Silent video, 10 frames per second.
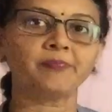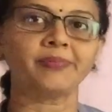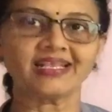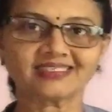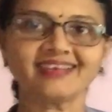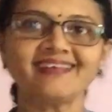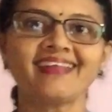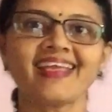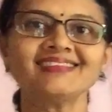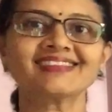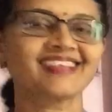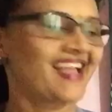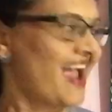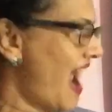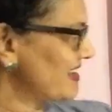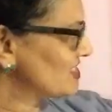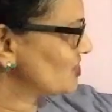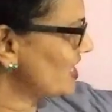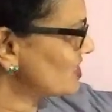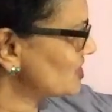the present tense and
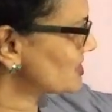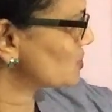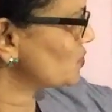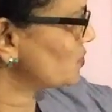it changes